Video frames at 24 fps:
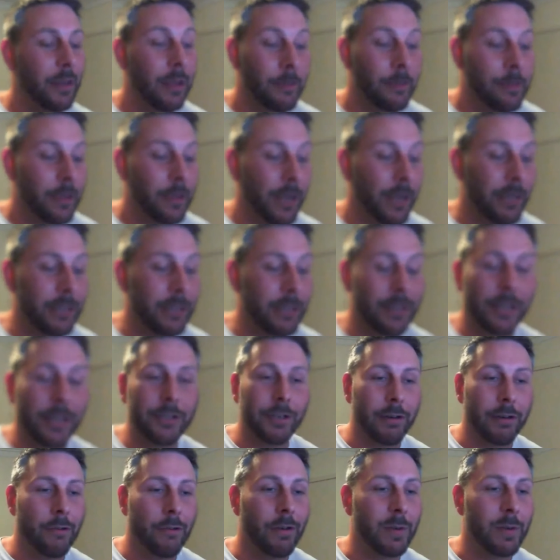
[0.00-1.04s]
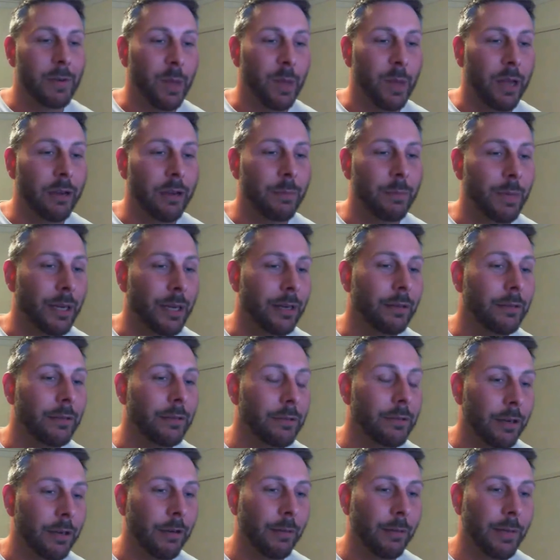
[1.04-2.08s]
he's such a nice bloke, man.
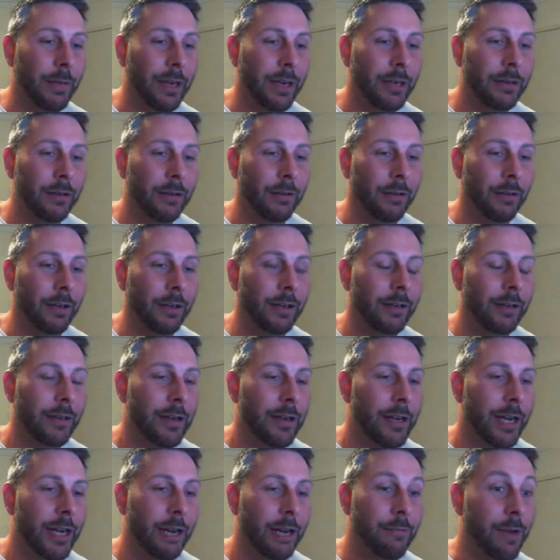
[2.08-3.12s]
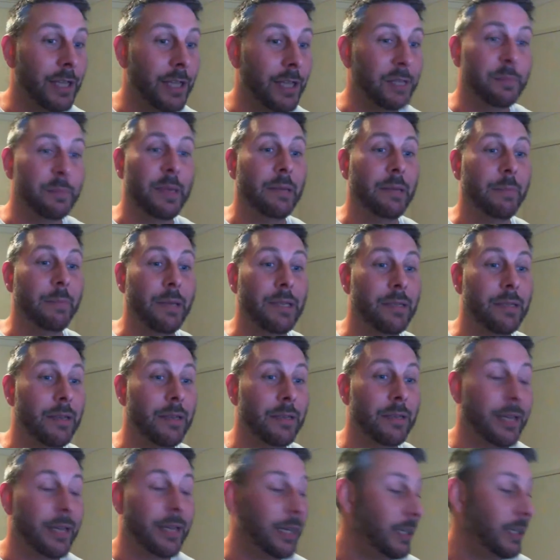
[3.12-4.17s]
You know what I mean? Like, he runs a big
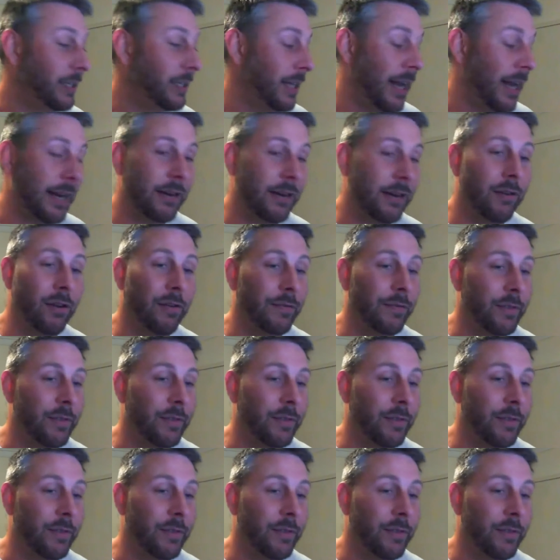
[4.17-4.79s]
business, and he started off, you